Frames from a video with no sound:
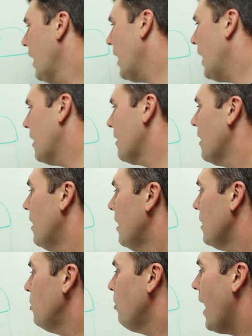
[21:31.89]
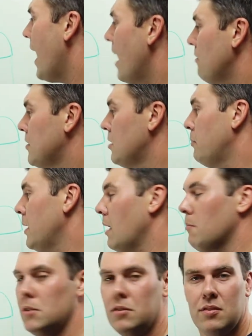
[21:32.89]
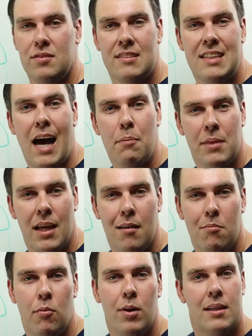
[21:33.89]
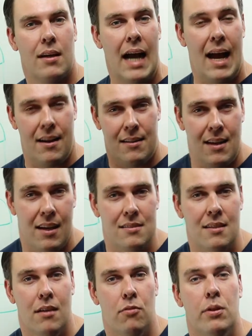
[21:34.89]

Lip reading: And you have to be able to stop them with your ad content,